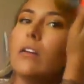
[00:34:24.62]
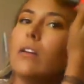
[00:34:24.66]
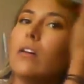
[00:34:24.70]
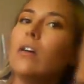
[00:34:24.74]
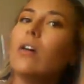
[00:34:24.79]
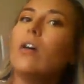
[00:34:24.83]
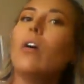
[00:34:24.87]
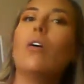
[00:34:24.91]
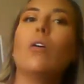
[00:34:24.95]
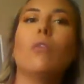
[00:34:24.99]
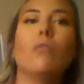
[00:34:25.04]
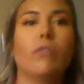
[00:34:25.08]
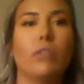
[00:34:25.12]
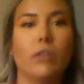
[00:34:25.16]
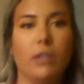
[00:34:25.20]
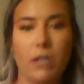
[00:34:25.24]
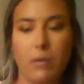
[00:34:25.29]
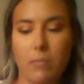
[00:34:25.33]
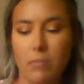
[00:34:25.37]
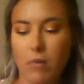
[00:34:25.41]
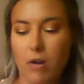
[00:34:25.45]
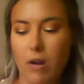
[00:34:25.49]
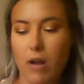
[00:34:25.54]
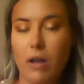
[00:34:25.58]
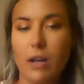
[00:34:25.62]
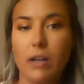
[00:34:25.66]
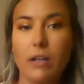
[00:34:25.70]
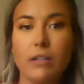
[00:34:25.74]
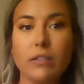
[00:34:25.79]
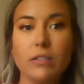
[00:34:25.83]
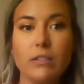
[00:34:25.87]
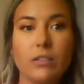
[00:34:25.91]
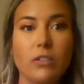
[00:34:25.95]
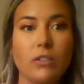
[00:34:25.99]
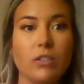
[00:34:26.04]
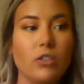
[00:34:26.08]
overly
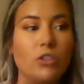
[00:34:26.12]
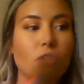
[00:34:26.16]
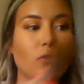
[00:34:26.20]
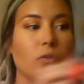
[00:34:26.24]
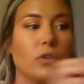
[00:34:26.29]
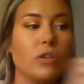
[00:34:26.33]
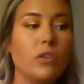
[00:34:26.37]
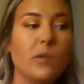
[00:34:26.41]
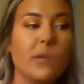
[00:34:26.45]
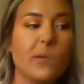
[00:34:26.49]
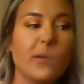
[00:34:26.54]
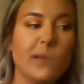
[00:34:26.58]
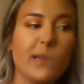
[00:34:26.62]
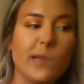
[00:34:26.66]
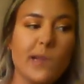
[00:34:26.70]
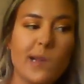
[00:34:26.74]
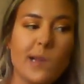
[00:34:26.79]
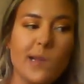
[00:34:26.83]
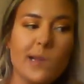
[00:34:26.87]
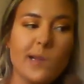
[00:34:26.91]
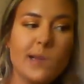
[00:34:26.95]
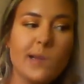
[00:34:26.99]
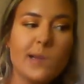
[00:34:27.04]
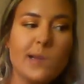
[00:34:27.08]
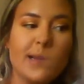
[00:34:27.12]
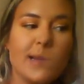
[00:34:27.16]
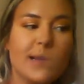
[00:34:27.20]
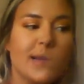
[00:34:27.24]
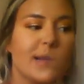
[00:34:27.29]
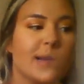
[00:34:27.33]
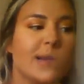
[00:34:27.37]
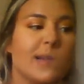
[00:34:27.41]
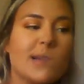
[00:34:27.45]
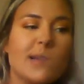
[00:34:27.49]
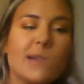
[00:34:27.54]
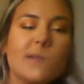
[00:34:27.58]
bronzed, you can use this.
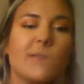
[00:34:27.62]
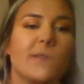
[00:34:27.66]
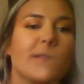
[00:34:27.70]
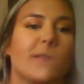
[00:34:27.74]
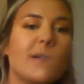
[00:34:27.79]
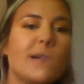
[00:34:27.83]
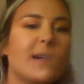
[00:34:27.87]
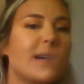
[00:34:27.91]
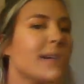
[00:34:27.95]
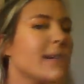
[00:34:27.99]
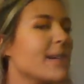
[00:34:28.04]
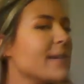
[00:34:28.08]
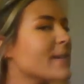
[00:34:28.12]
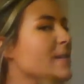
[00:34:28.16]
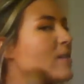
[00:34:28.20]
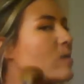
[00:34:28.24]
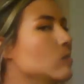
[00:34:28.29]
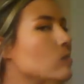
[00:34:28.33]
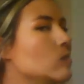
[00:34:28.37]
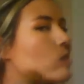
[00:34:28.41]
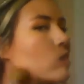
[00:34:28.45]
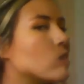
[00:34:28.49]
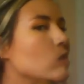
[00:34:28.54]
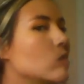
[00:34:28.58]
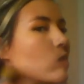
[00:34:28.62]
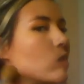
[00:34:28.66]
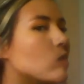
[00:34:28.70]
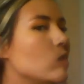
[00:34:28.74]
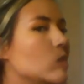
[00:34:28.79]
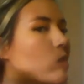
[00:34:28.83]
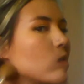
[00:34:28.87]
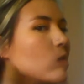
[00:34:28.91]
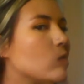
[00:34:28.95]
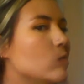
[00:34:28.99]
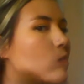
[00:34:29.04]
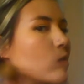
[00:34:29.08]
And if you are someone that likes
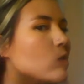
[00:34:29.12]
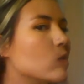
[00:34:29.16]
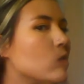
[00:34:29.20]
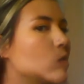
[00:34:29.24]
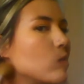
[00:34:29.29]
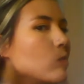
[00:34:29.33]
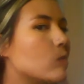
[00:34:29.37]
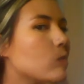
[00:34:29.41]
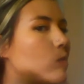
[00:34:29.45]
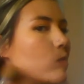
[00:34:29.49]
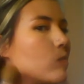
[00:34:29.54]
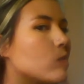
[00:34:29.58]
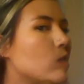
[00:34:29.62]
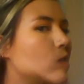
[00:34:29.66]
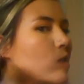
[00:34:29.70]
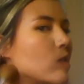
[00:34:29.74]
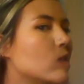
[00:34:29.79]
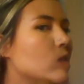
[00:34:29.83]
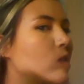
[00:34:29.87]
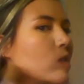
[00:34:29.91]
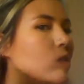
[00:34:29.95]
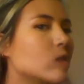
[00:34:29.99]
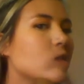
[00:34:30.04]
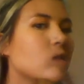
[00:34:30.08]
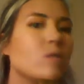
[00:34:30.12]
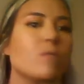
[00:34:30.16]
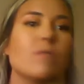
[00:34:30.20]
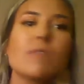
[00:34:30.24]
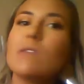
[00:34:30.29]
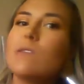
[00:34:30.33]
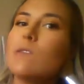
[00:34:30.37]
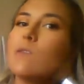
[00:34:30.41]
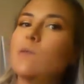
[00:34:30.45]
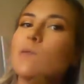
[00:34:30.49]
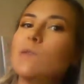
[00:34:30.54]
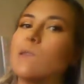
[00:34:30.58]
to be super bronzed, you can
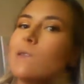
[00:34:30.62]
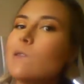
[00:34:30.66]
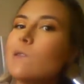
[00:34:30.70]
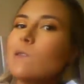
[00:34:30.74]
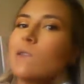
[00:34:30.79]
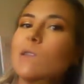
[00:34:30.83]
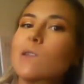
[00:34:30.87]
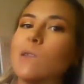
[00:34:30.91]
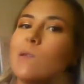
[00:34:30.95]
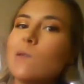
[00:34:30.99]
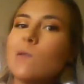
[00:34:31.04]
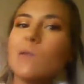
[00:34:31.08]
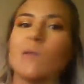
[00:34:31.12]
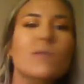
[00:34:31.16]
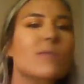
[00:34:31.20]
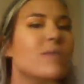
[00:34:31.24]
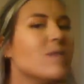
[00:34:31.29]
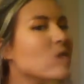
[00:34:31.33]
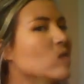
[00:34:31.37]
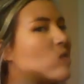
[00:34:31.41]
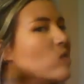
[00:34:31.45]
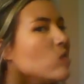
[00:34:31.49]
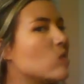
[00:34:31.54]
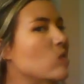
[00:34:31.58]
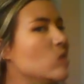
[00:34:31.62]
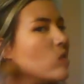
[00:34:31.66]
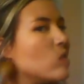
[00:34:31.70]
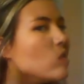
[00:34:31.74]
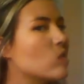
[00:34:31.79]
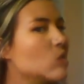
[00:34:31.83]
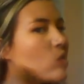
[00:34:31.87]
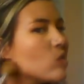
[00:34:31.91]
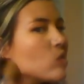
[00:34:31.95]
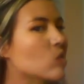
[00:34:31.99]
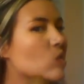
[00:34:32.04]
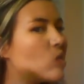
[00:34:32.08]
use it too
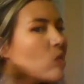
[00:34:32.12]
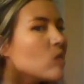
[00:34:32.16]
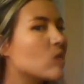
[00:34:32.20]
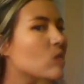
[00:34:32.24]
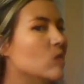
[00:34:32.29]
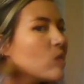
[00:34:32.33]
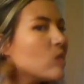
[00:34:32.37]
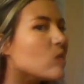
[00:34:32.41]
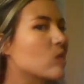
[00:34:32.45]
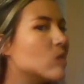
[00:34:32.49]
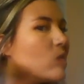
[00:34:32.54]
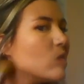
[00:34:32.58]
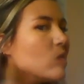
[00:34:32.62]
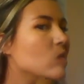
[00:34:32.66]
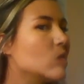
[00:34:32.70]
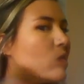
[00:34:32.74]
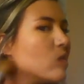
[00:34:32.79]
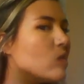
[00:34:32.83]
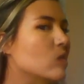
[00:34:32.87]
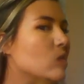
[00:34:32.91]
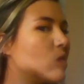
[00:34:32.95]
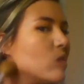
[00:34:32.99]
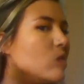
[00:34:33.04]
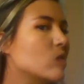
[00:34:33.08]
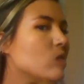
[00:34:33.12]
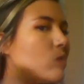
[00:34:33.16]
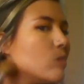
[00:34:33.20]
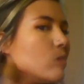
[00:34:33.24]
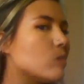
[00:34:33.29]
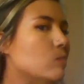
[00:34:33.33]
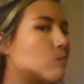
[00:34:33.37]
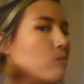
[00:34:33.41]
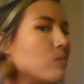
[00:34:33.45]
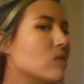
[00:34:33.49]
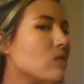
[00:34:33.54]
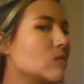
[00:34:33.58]
and just
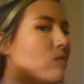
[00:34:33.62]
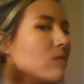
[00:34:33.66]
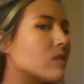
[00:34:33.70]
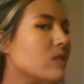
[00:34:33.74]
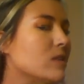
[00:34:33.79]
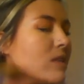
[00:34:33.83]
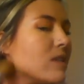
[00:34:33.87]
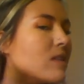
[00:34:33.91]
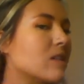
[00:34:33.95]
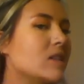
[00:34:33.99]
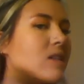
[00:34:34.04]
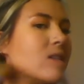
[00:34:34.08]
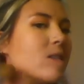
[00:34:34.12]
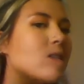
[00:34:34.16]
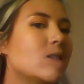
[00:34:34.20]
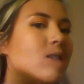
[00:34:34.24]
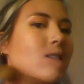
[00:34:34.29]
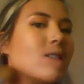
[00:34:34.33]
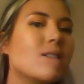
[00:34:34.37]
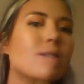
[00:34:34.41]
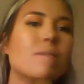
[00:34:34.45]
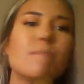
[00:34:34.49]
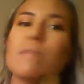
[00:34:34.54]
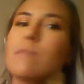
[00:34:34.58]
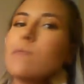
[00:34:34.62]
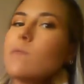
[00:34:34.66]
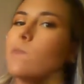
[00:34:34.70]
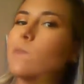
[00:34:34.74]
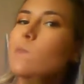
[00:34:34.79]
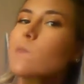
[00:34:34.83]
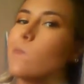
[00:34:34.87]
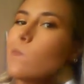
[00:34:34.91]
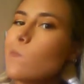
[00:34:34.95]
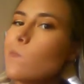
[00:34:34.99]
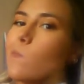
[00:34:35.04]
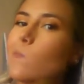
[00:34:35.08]
build it up.
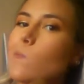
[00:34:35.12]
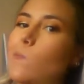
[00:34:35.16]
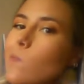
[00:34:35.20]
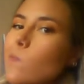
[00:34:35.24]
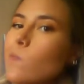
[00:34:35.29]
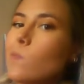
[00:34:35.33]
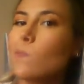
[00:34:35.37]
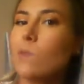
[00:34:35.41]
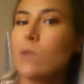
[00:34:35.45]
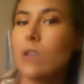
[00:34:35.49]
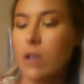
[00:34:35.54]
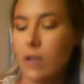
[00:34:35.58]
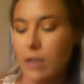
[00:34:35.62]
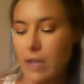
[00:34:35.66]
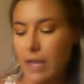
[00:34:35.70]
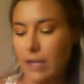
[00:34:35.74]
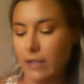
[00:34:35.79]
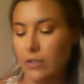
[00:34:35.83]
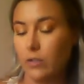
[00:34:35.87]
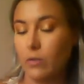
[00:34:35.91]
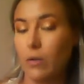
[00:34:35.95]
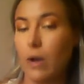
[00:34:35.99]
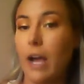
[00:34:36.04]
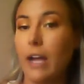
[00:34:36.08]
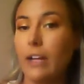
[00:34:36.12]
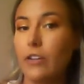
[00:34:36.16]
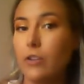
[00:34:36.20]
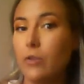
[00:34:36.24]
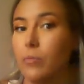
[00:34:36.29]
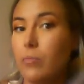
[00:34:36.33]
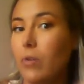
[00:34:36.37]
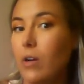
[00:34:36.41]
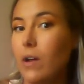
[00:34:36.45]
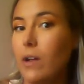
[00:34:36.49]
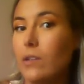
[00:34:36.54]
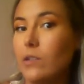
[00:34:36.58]
Yeah, so I do
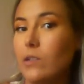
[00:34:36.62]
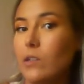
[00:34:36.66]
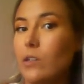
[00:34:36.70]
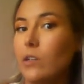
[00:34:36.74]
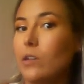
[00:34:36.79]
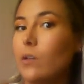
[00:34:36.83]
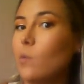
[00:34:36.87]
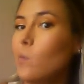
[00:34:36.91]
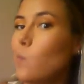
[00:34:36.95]
bronzer.